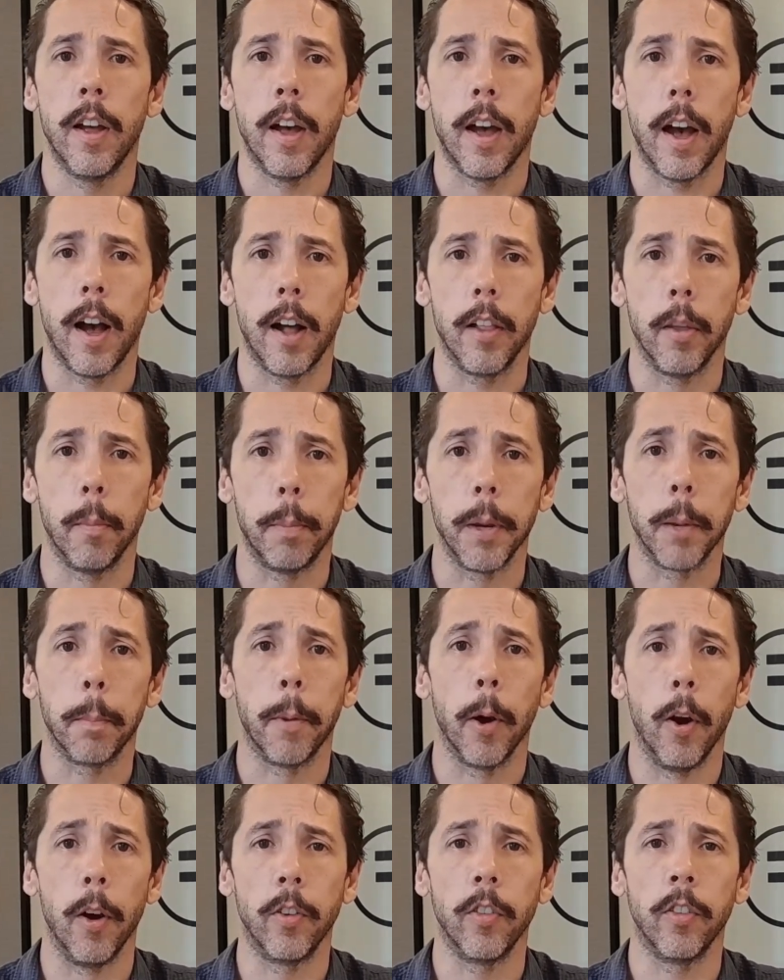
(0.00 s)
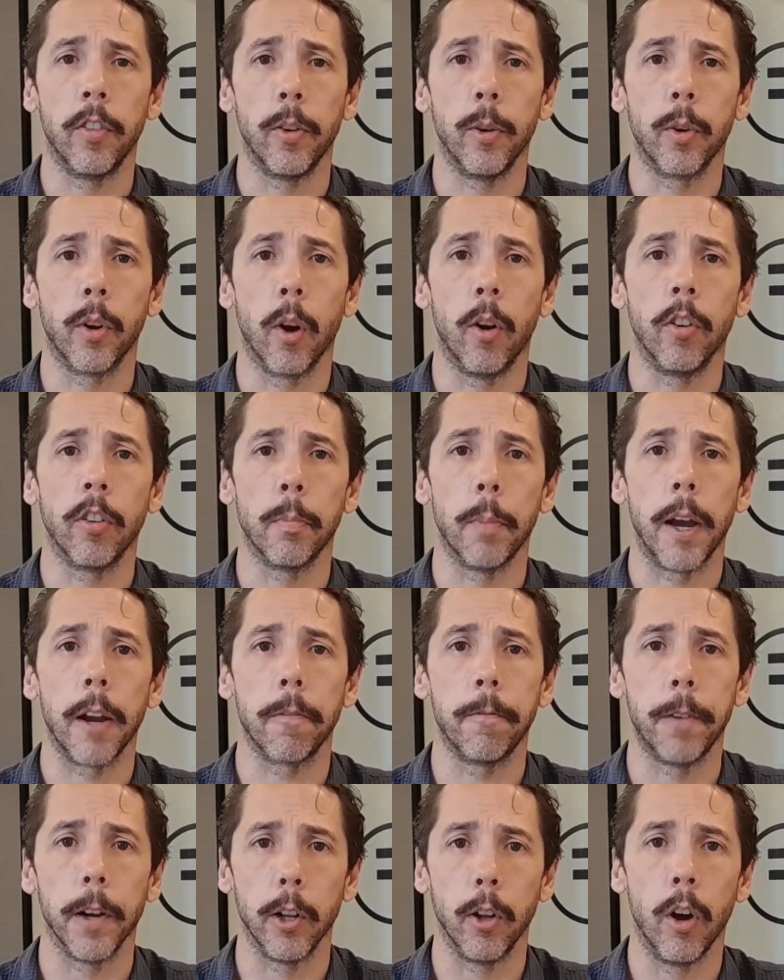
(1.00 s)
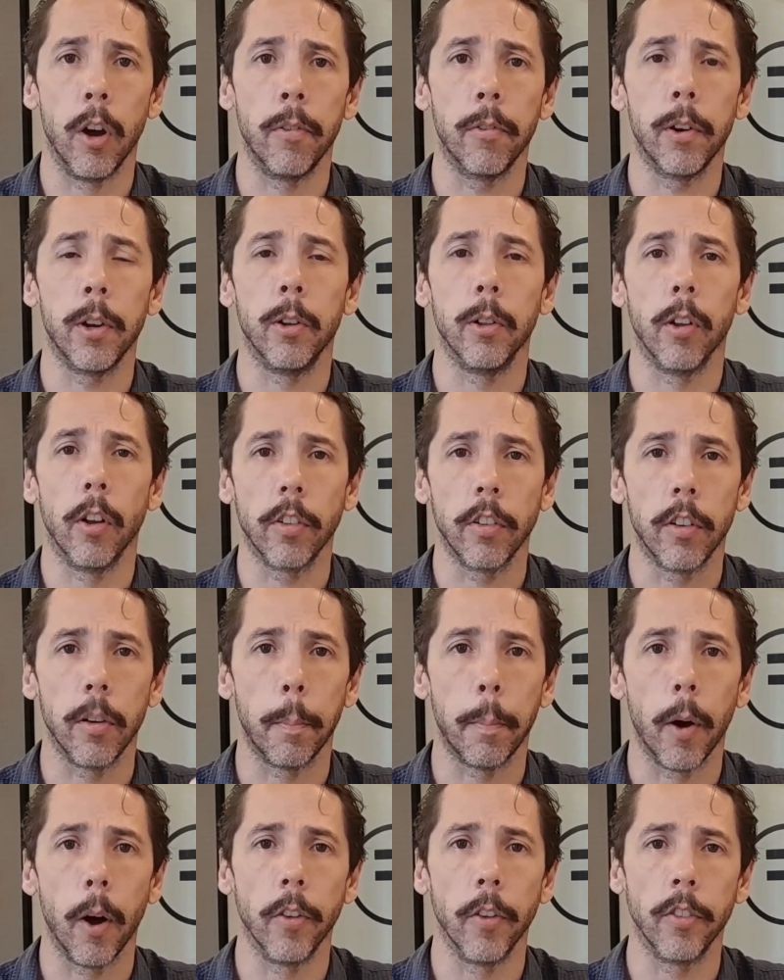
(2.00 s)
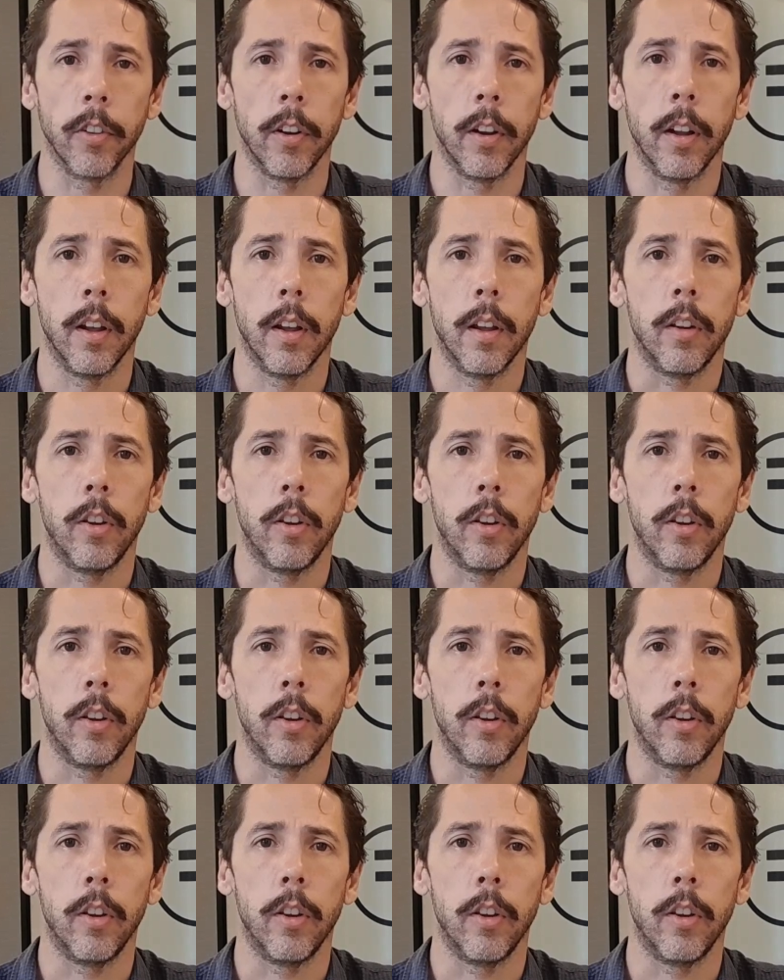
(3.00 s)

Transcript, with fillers: uh, the big purchase you were going to make fell over and you lost a deposit.